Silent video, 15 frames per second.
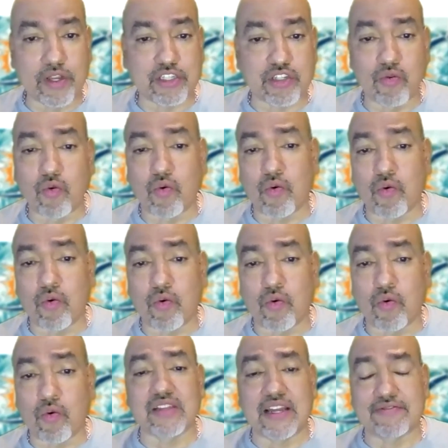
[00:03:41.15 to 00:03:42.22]
which
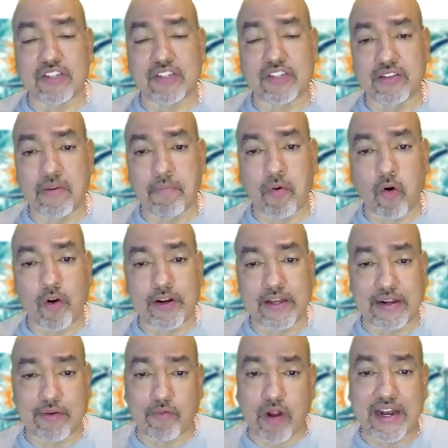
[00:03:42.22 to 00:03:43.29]
whoever's left on the
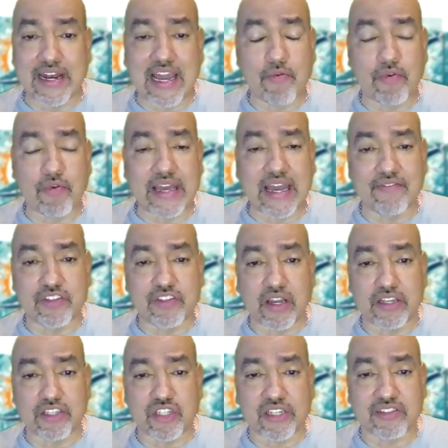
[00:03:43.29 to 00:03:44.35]
board. Right now we have
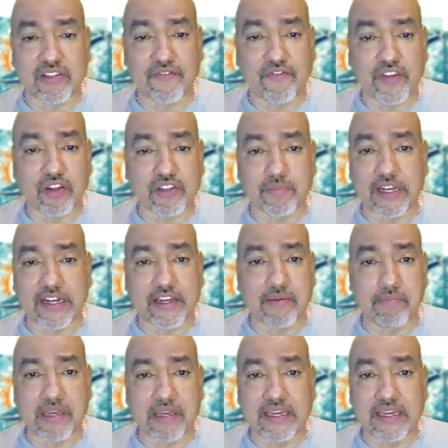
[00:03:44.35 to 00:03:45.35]
Justin Fields, but it could